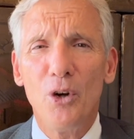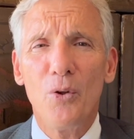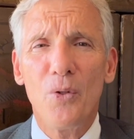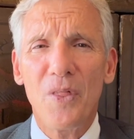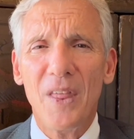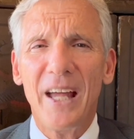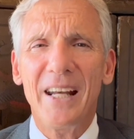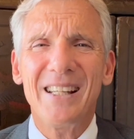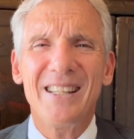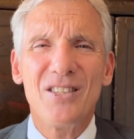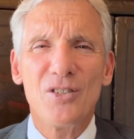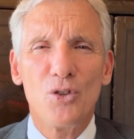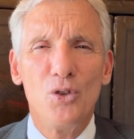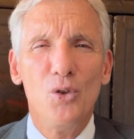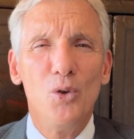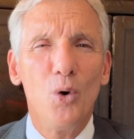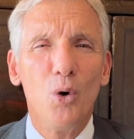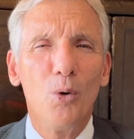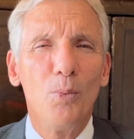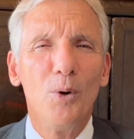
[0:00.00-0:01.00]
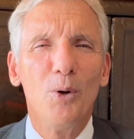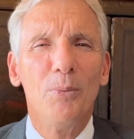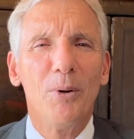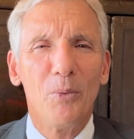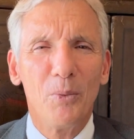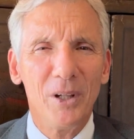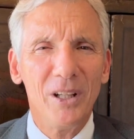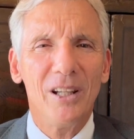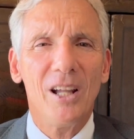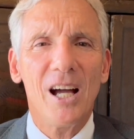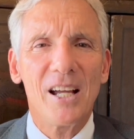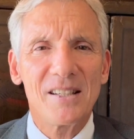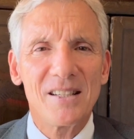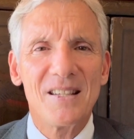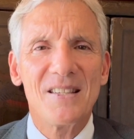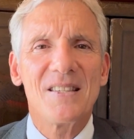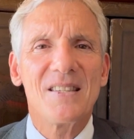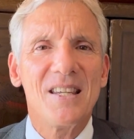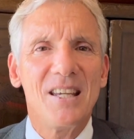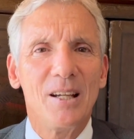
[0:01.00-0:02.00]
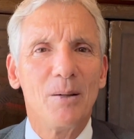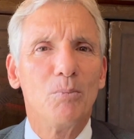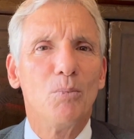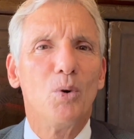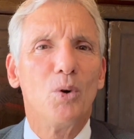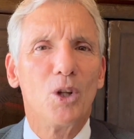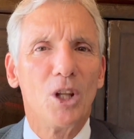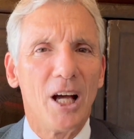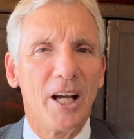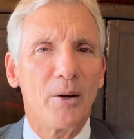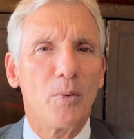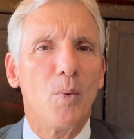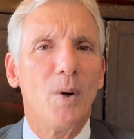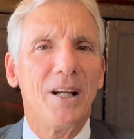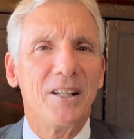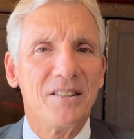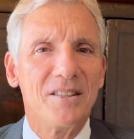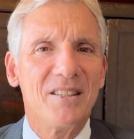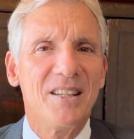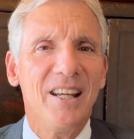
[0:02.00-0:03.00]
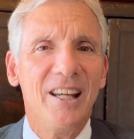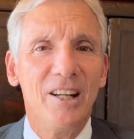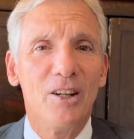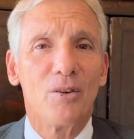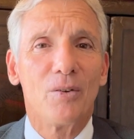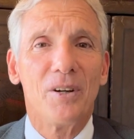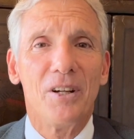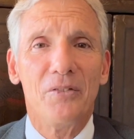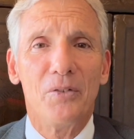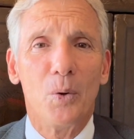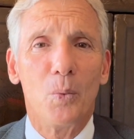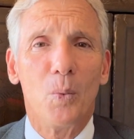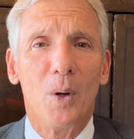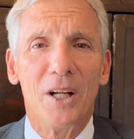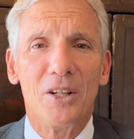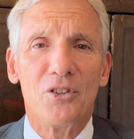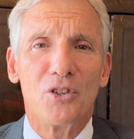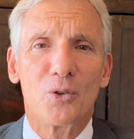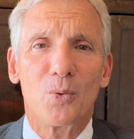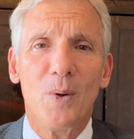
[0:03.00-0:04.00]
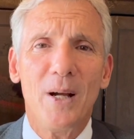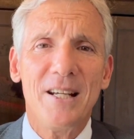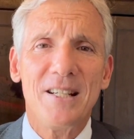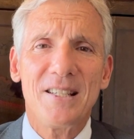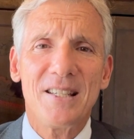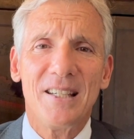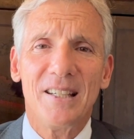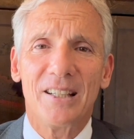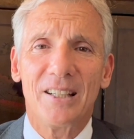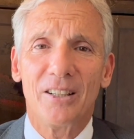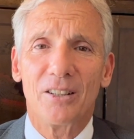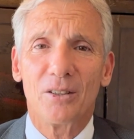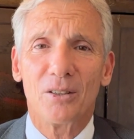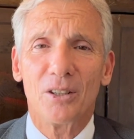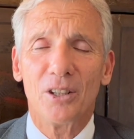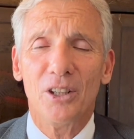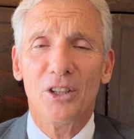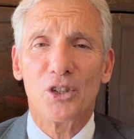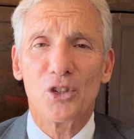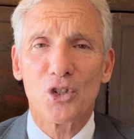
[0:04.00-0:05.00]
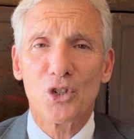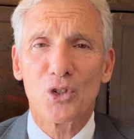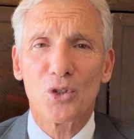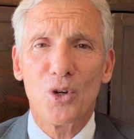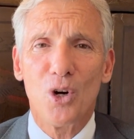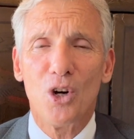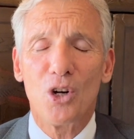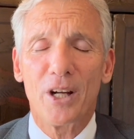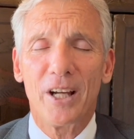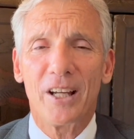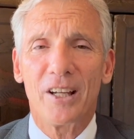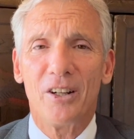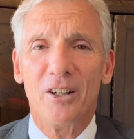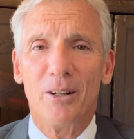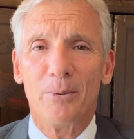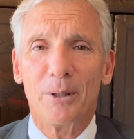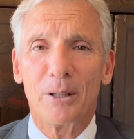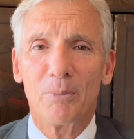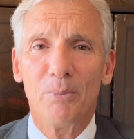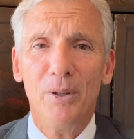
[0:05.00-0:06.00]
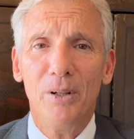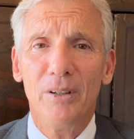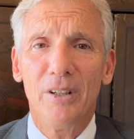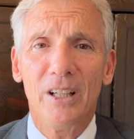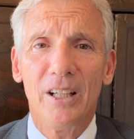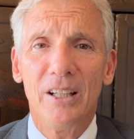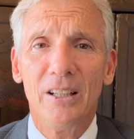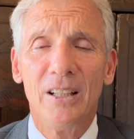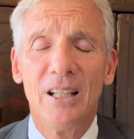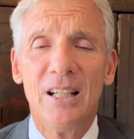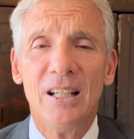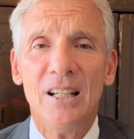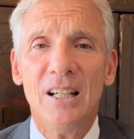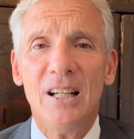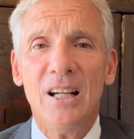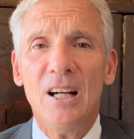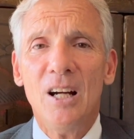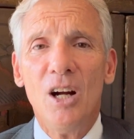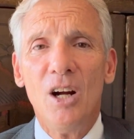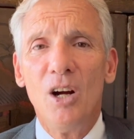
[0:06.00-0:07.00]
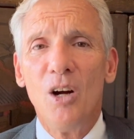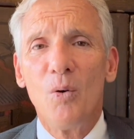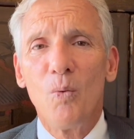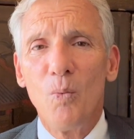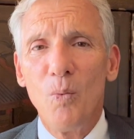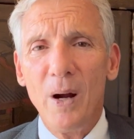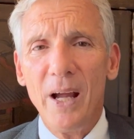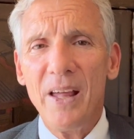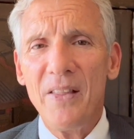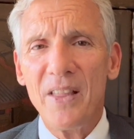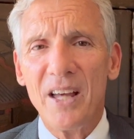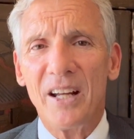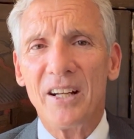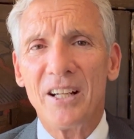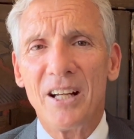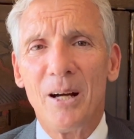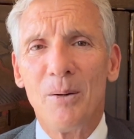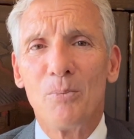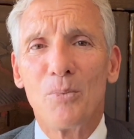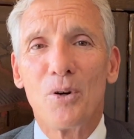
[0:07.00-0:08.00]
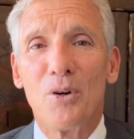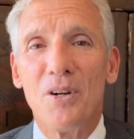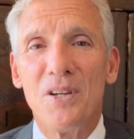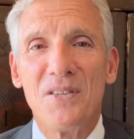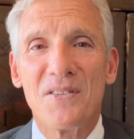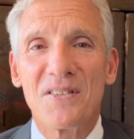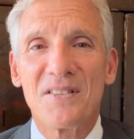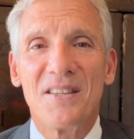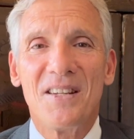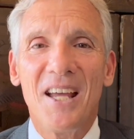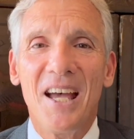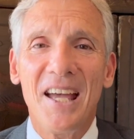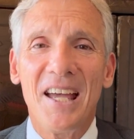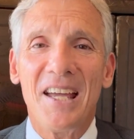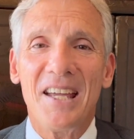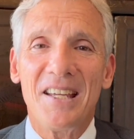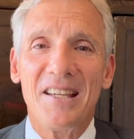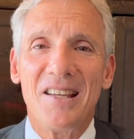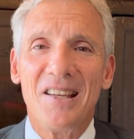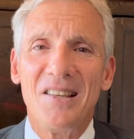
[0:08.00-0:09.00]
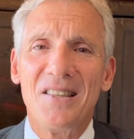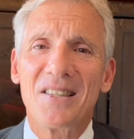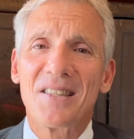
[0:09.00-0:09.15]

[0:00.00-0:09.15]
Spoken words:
that is normal, but we'd like to see it more like 110 or even 120 in a strong economic period. Where that number is today is